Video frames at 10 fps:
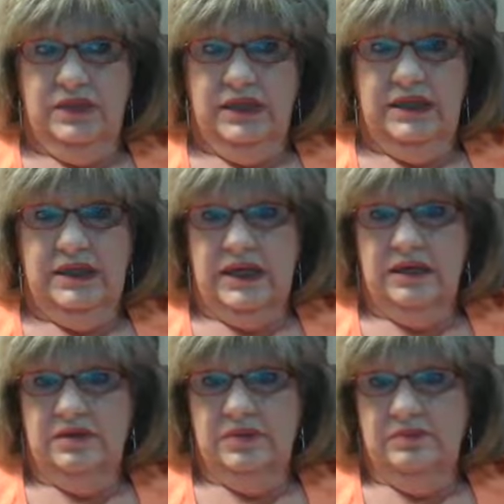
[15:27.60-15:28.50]
He and I
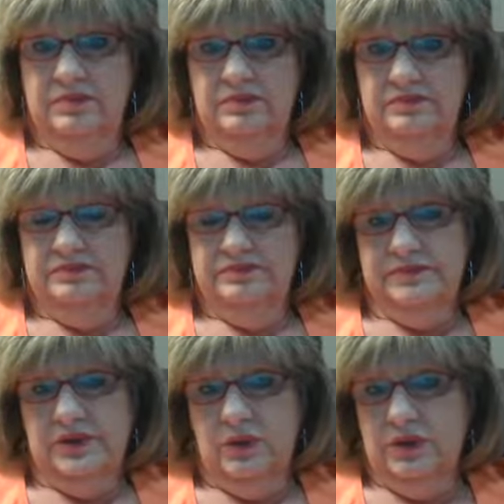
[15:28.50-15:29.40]
could be
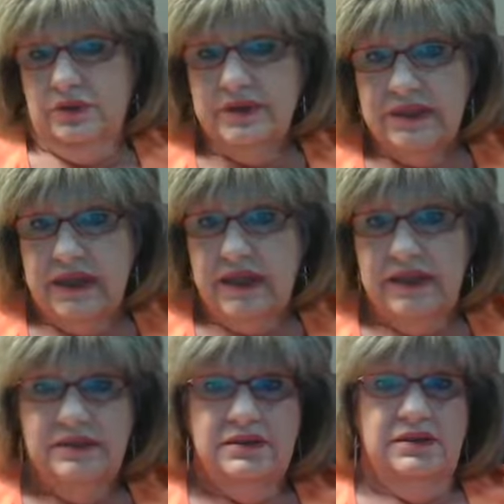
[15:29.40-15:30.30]
going on a
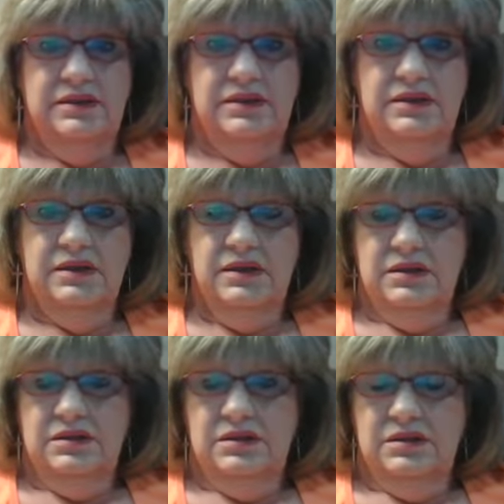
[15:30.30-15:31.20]
date, and
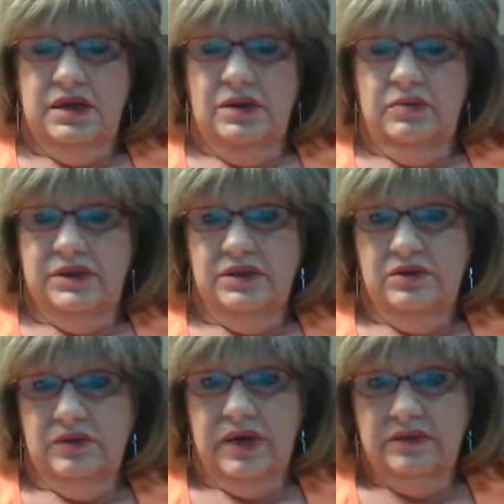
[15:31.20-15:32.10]
I would get
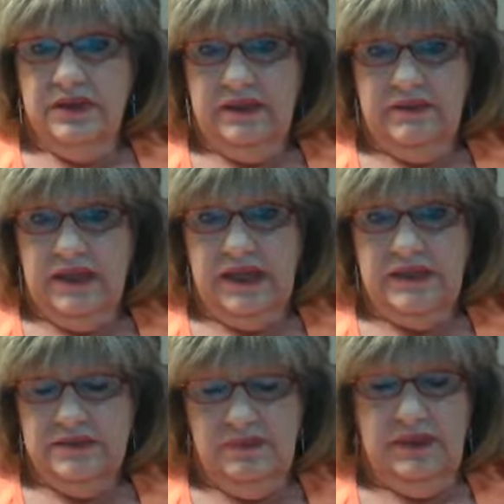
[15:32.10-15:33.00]
grounded at the
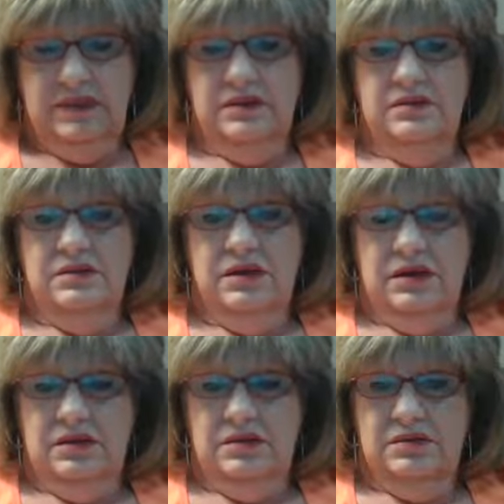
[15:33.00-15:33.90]
last minute,
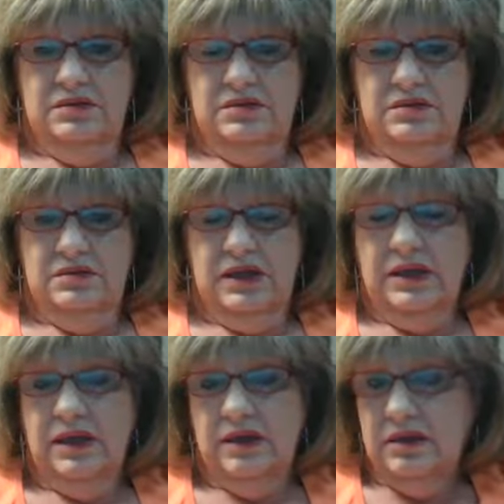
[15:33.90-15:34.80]
and I
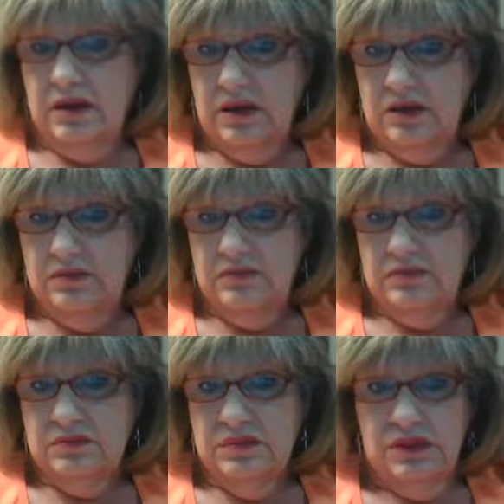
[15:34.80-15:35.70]
can't go.
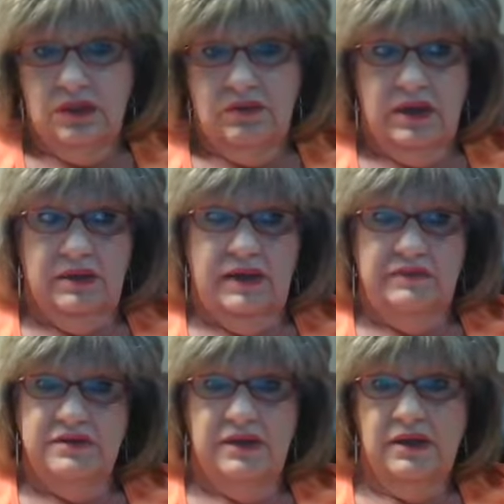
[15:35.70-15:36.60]
I'd
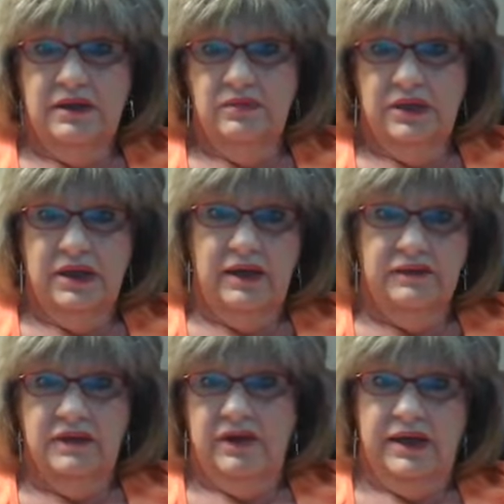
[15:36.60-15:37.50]
have to tell him when he
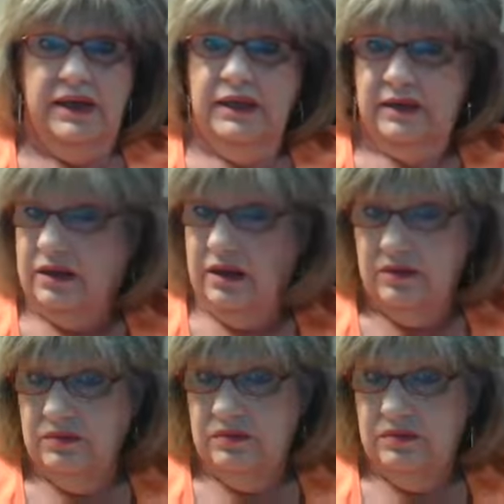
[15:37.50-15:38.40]
got there, I can't
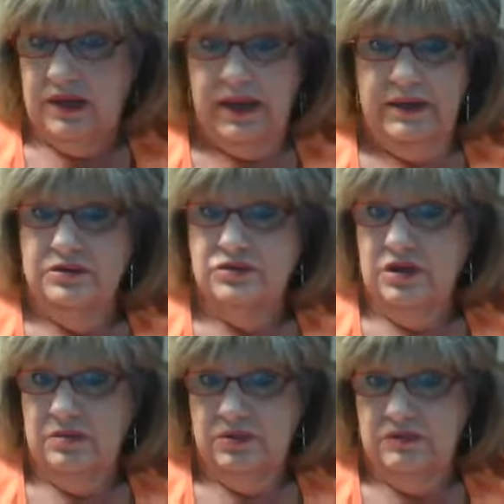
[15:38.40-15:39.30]
go. I got in
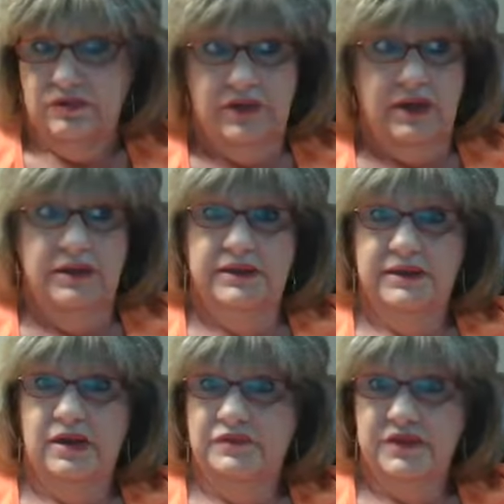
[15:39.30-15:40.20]
trouble for not
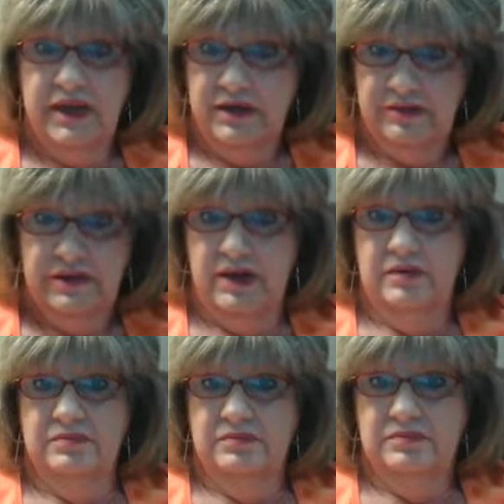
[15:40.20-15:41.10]
cleaning off the
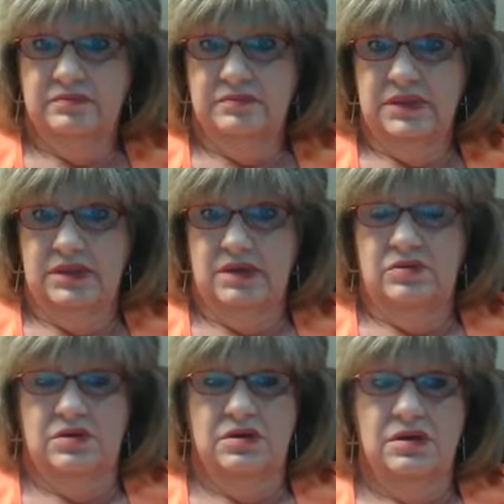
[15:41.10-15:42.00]
countertop,
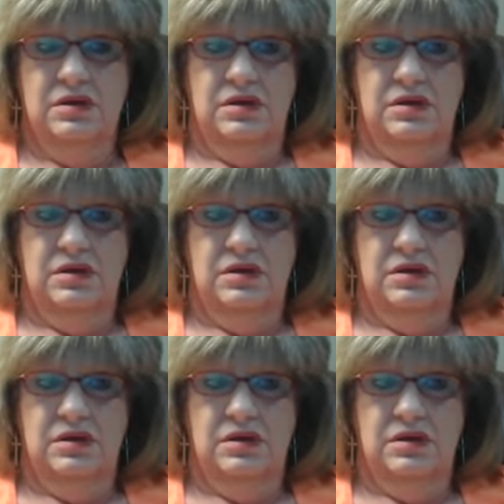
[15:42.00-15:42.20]
or